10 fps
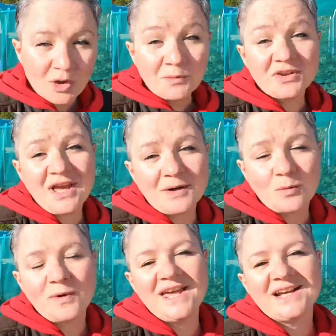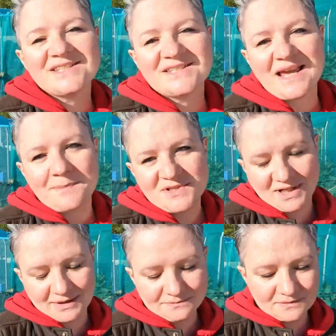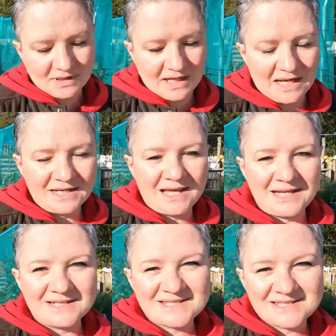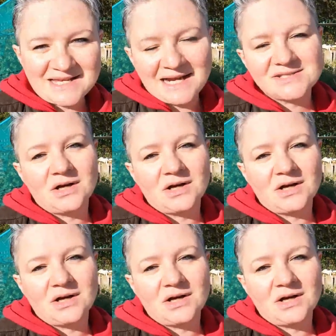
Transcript: But then we accepted it, and then it sat